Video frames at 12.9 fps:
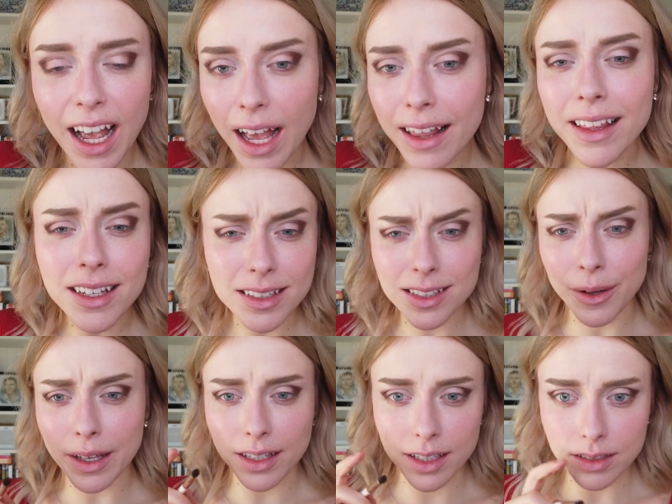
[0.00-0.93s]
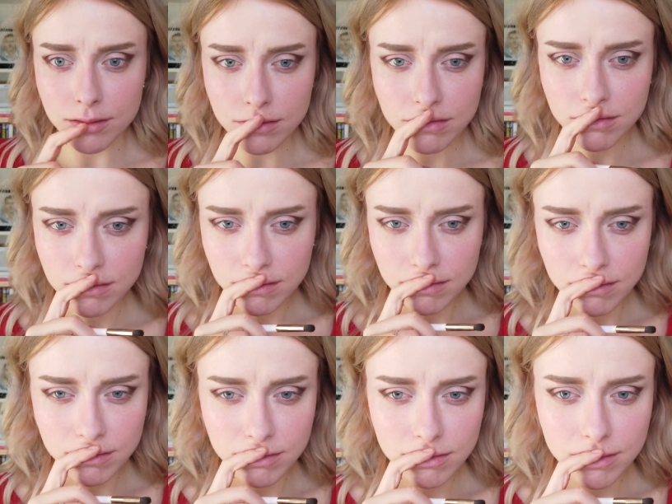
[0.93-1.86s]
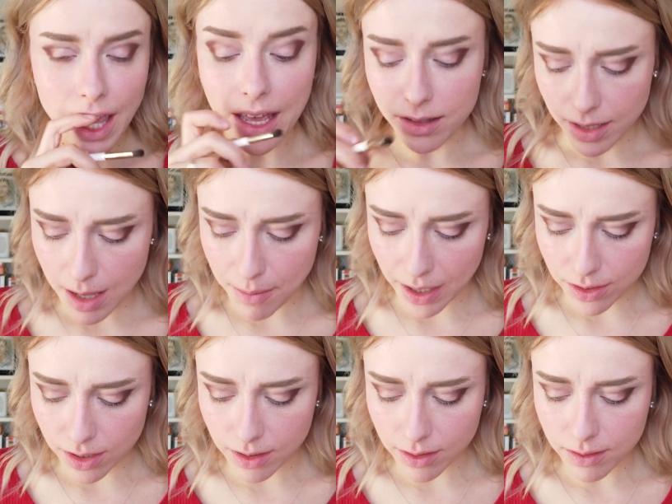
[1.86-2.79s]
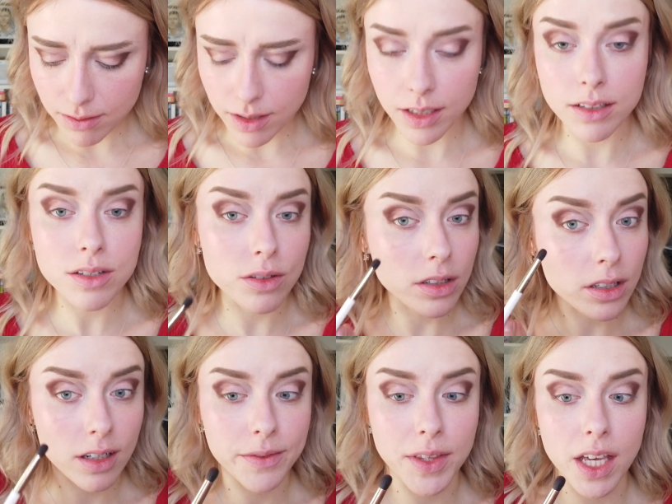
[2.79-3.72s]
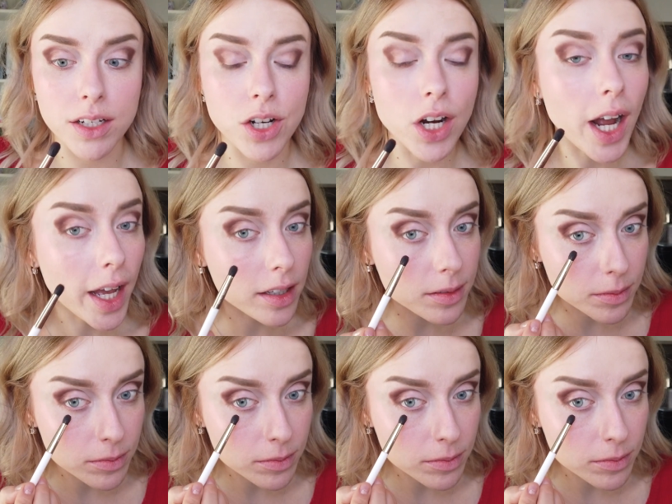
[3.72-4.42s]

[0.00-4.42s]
I think it's quite good. Yeah, it matches. And let's do a little of the under eye.